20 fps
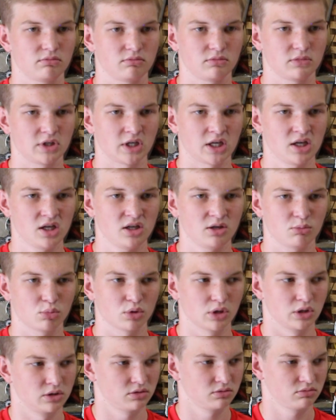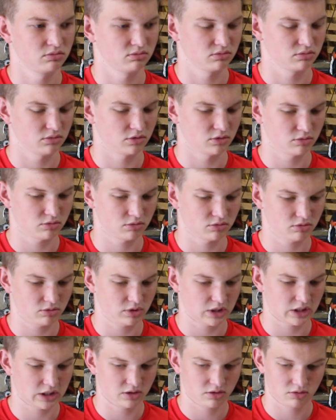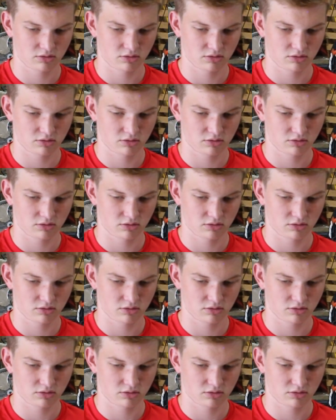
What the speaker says: Dang, bro. Oh, okay.